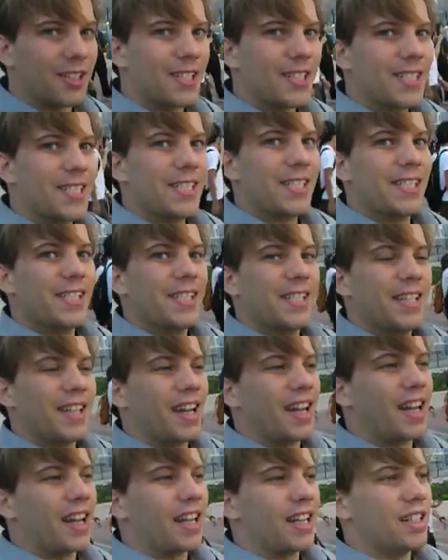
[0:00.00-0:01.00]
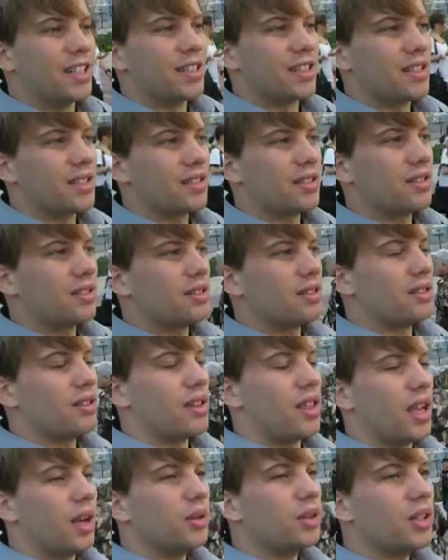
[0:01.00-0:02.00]
And
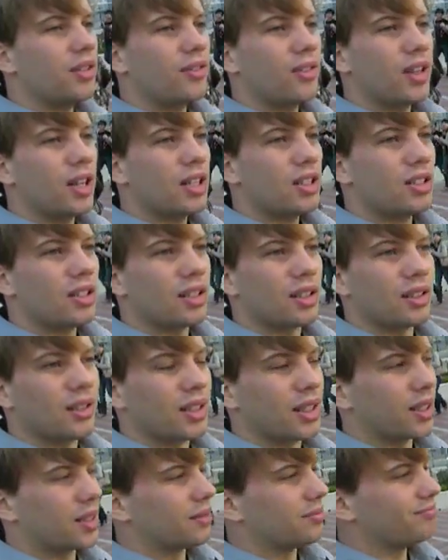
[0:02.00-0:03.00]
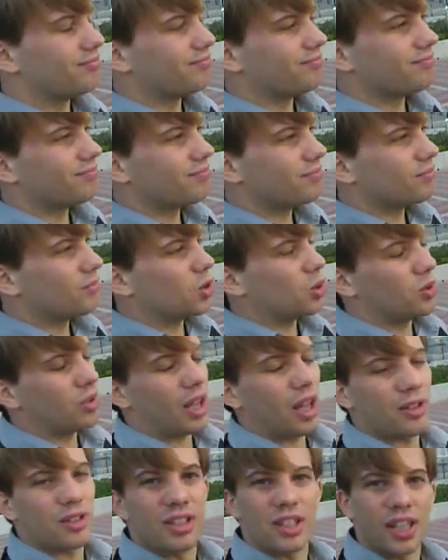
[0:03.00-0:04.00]
they only finished it like
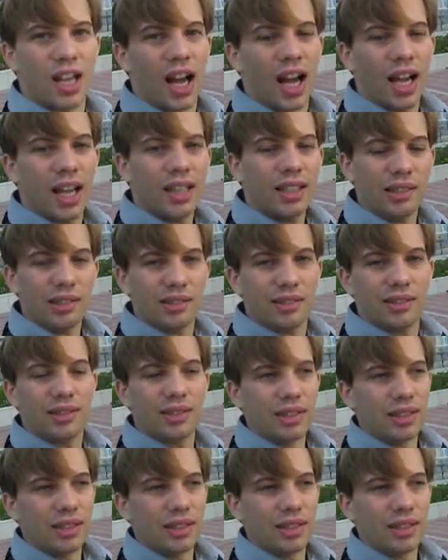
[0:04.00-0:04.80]
2009?